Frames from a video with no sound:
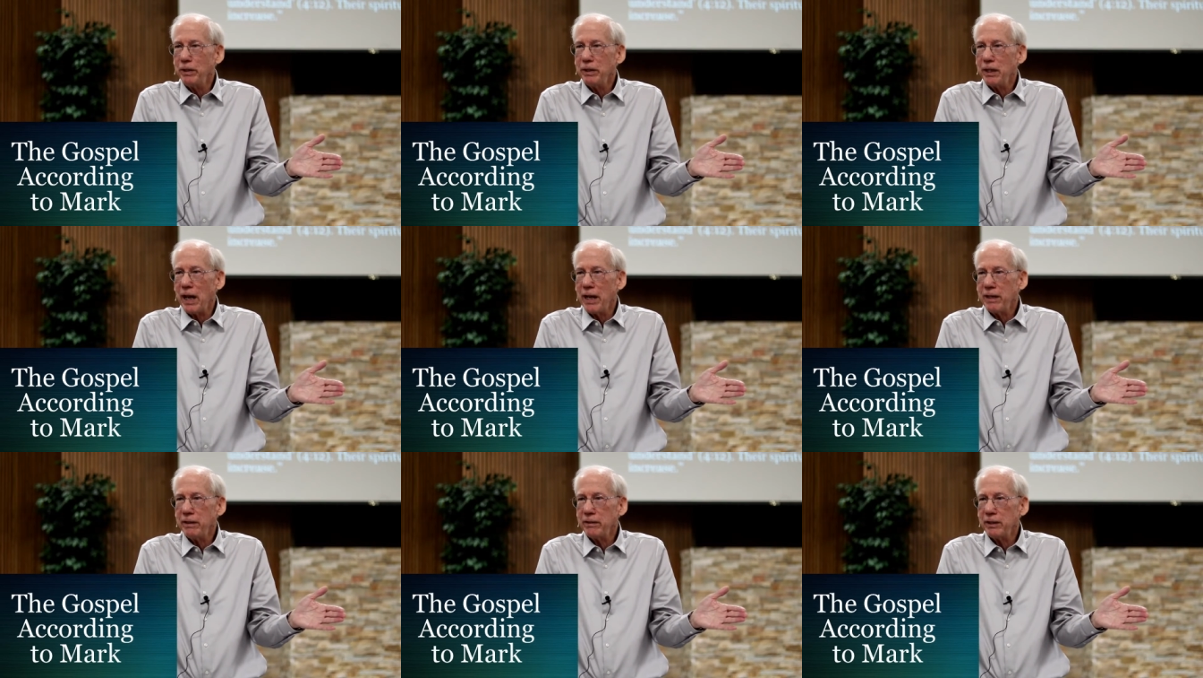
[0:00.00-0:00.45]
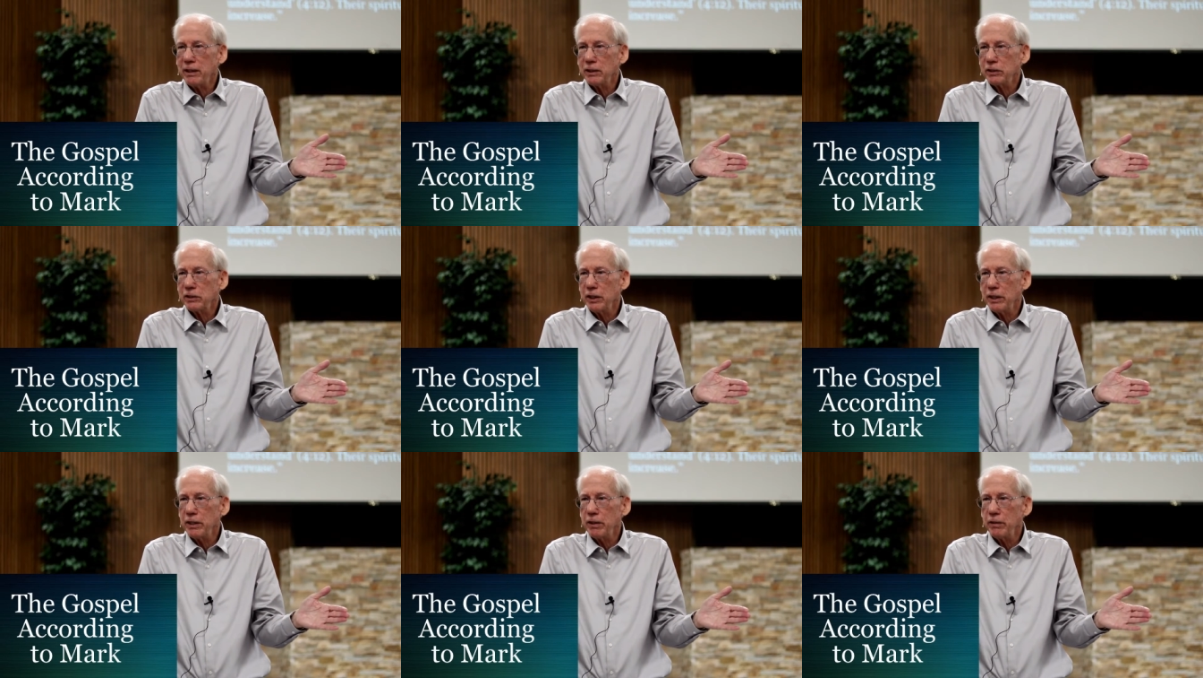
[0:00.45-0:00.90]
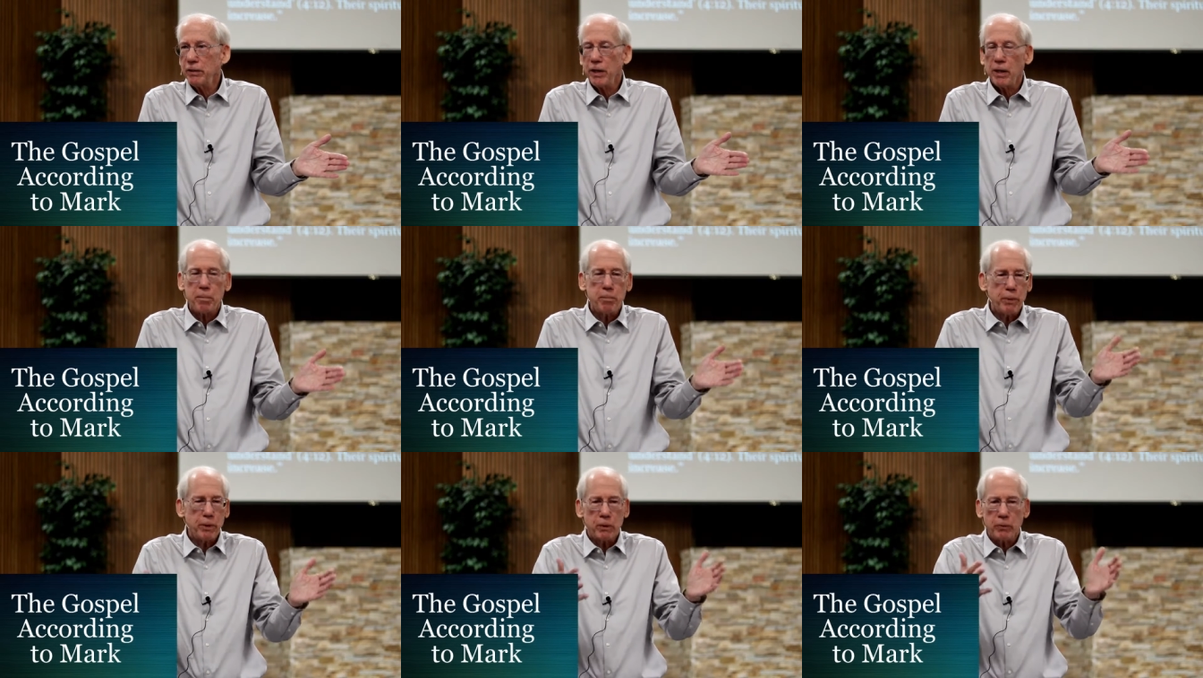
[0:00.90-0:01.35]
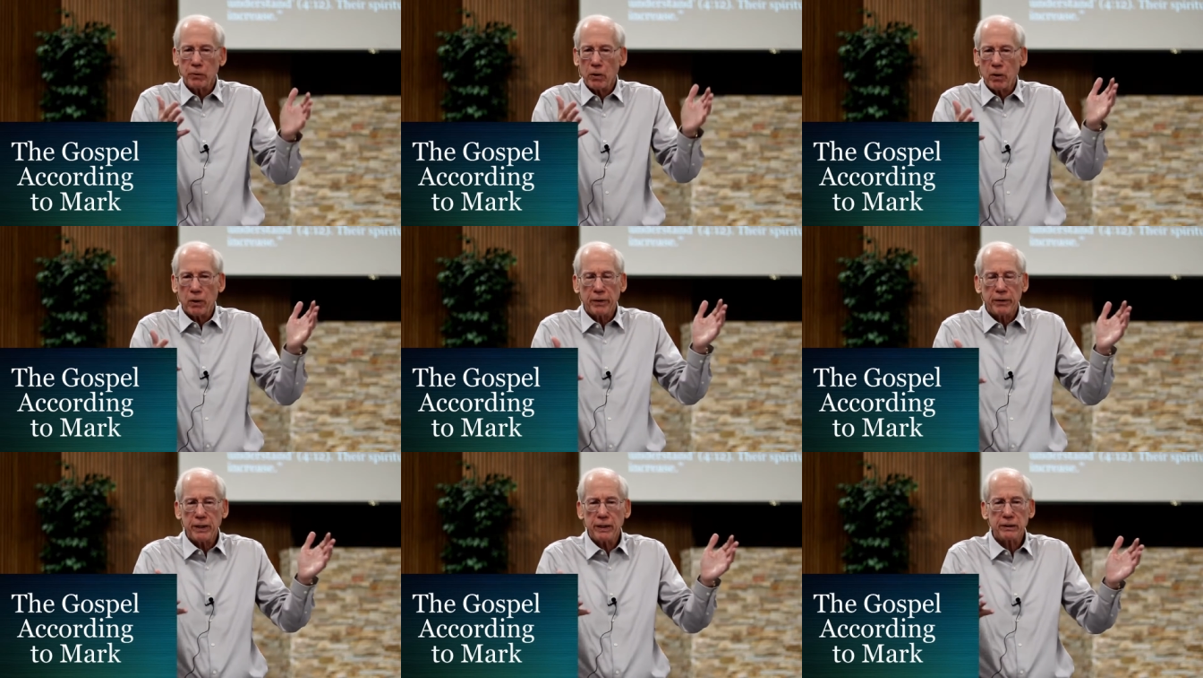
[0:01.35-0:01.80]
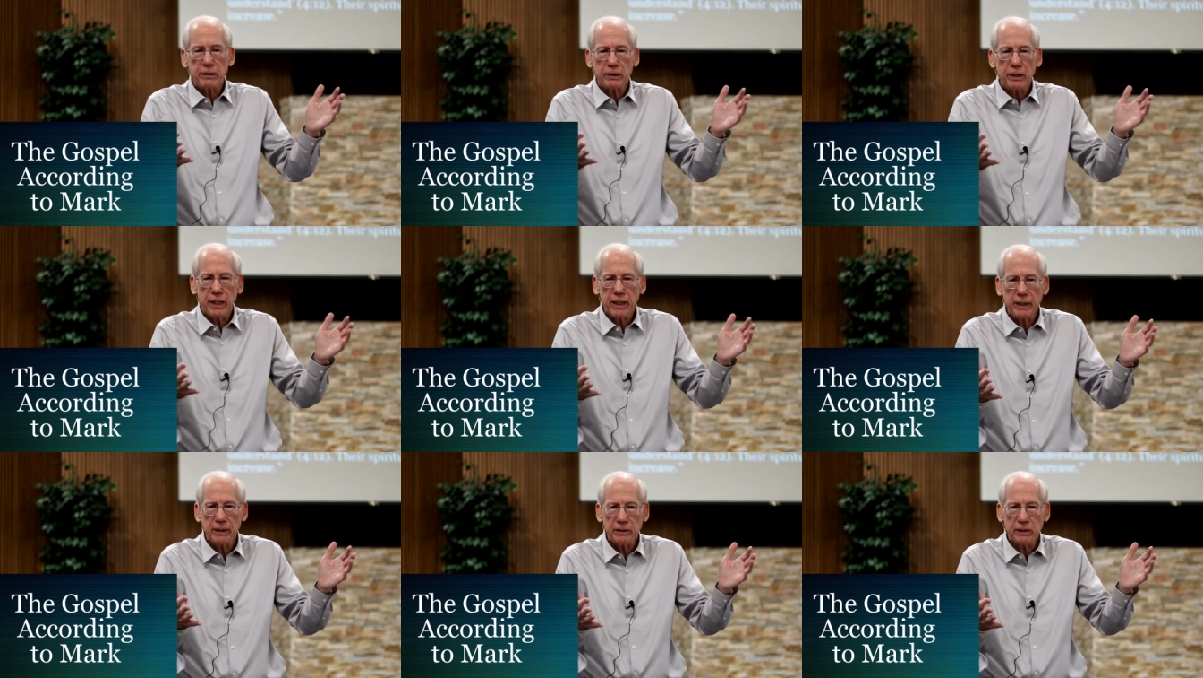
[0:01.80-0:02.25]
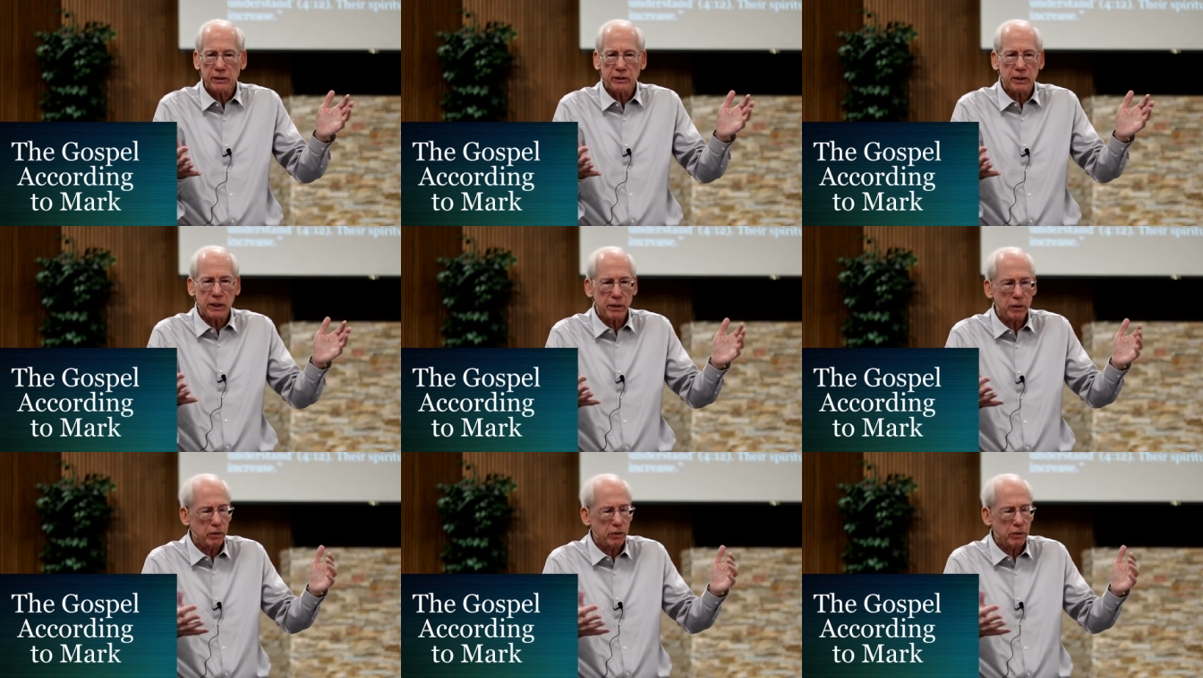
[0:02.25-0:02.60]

when the atheists sit here and they build all of these things and